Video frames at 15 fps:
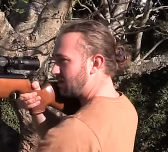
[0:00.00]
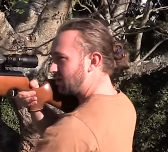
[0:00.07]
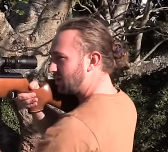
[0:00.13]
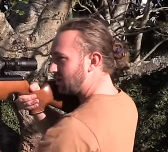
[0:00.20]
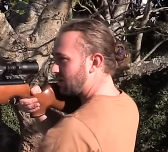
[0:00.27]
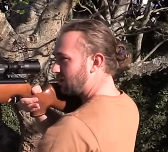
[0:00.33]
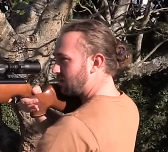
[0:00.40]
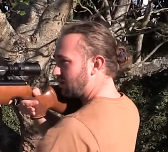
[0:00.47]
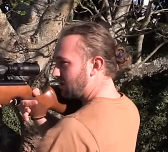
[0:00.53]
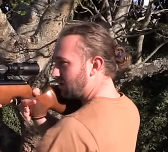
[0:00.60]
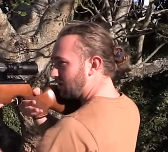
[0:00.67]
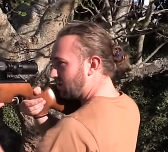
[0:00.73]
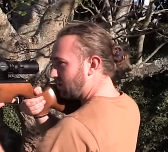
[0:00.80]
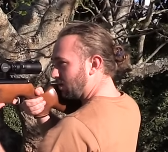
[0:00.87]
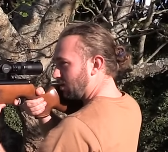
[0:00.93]

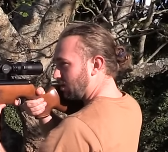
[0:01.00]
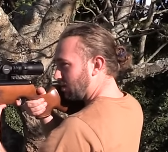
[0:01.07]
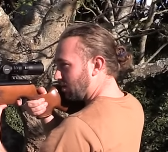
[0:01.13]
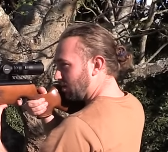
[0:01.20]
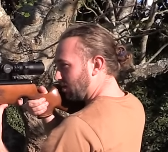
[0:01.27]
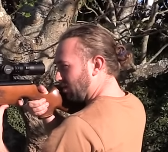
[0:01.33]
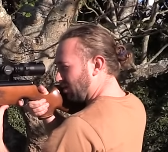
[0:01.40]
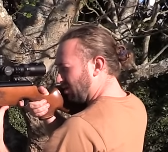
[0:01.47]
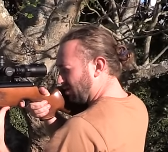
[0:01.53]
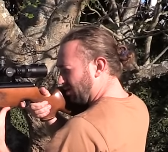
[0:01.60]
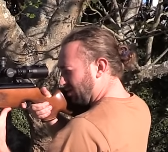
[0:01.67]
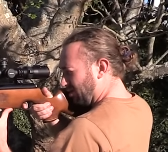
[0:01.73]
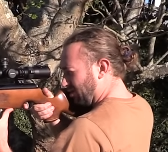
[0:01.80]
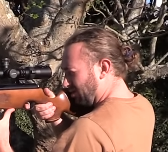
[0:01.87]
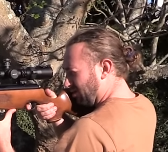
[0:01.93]

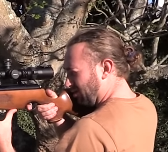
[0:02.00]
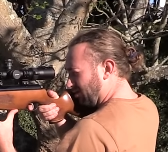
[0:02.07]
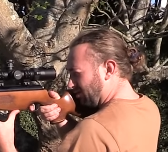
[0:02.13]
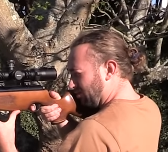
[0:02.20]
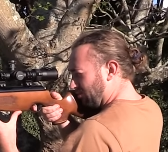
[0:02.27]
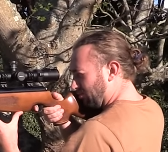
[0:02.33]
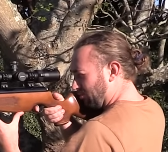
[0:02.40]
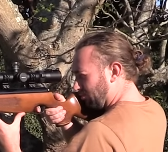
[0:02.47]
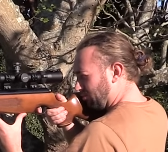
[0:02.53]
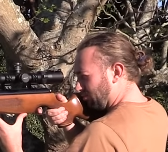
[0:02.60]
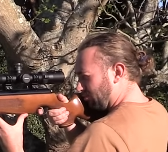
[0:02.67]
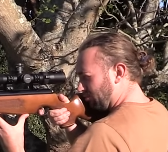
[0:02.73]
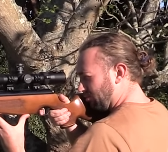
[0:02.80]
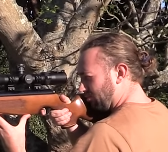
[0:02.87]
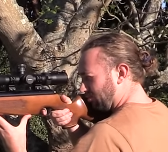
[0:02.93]

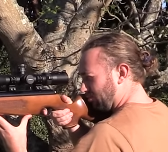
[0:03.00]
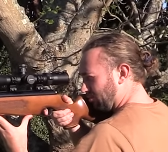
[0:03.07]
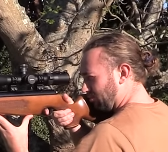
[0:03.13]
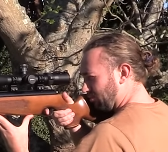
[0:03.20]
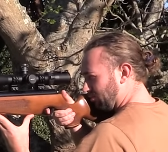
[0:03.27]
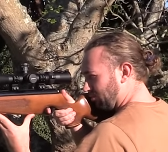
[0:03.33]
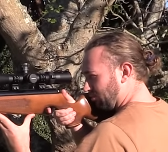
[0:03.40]
(silence)